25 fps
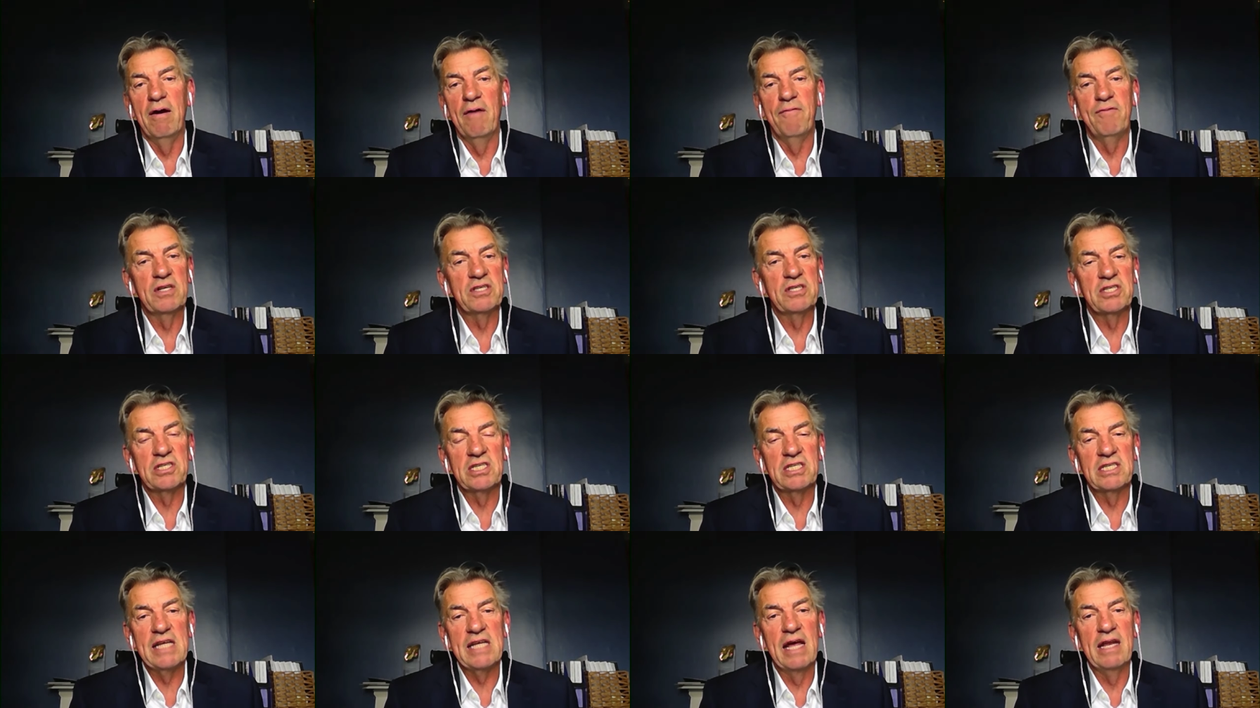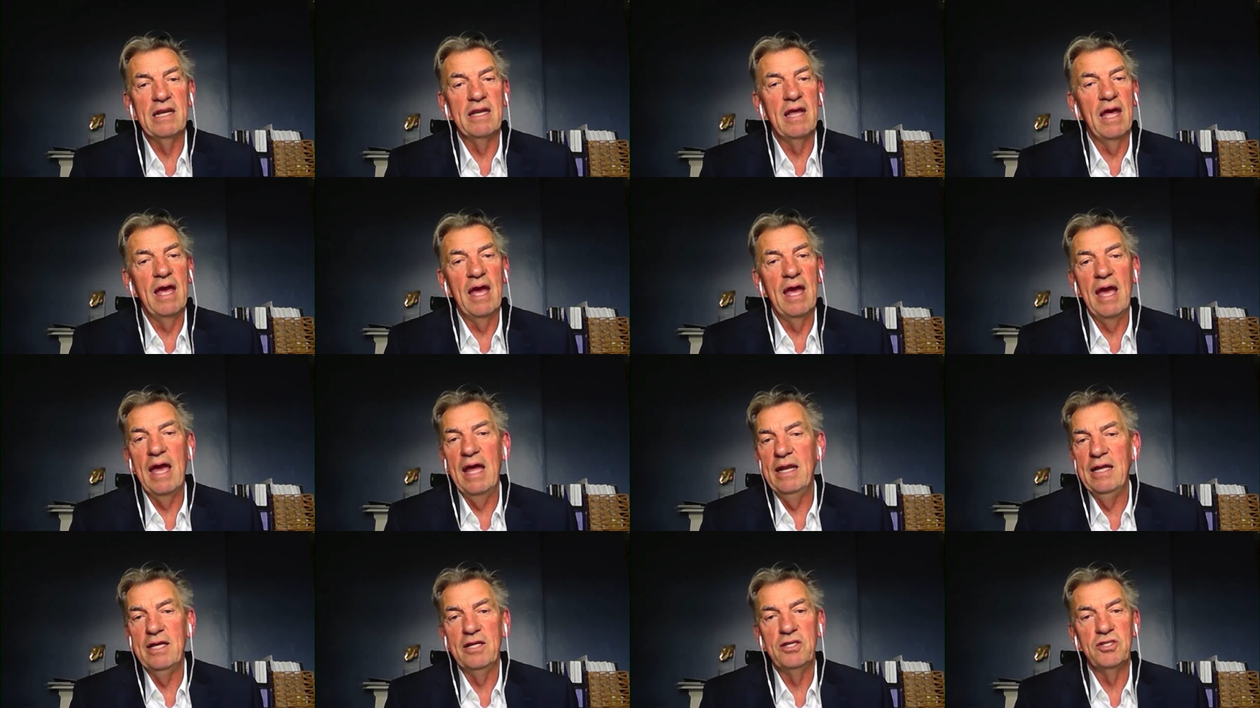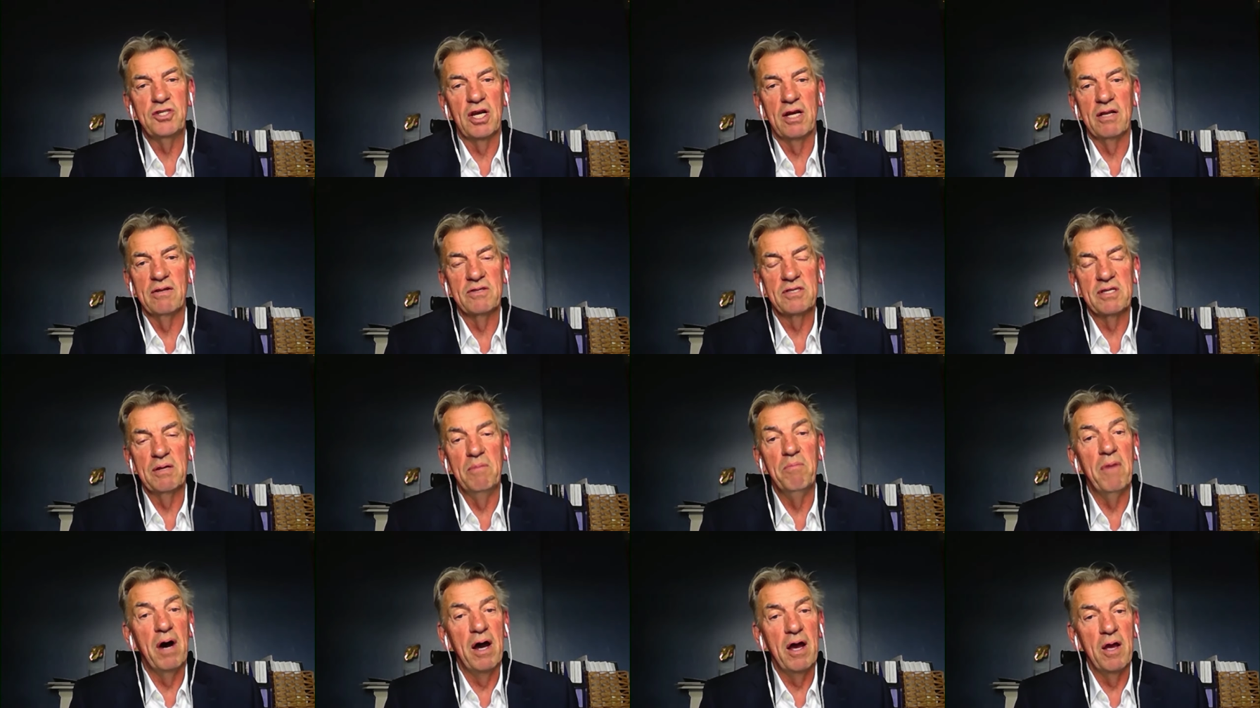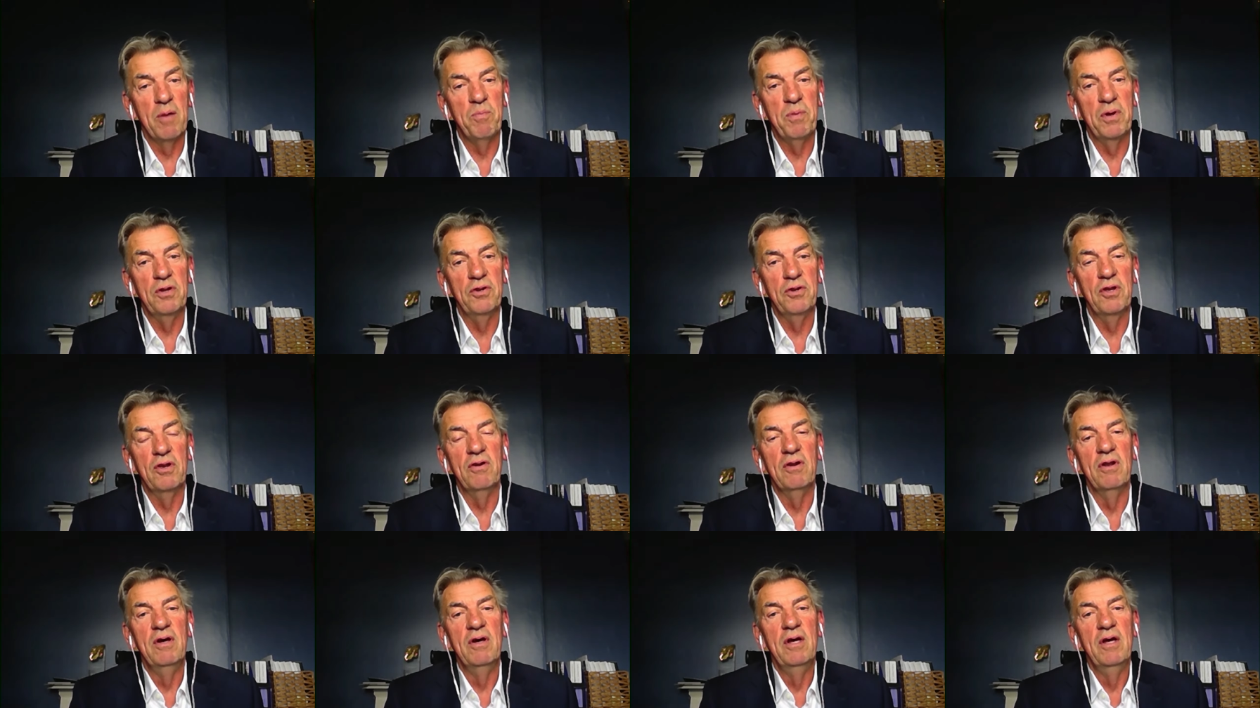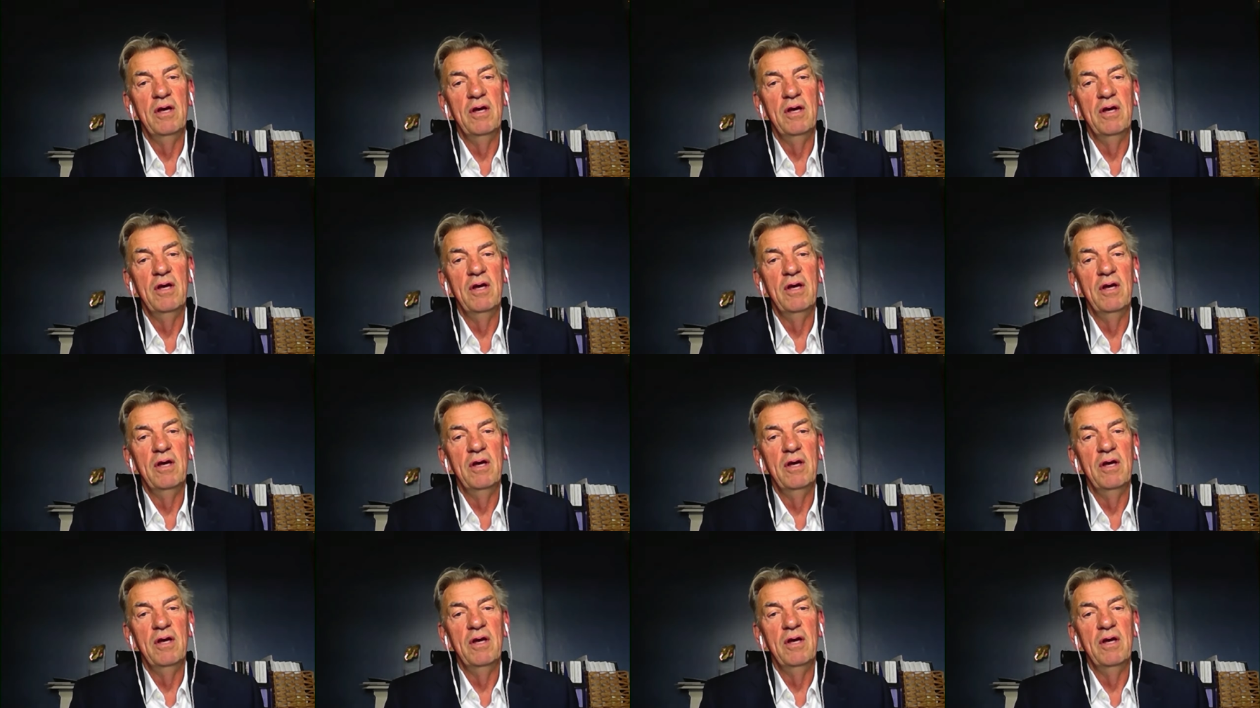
if it's to stand any chance, in my opinion,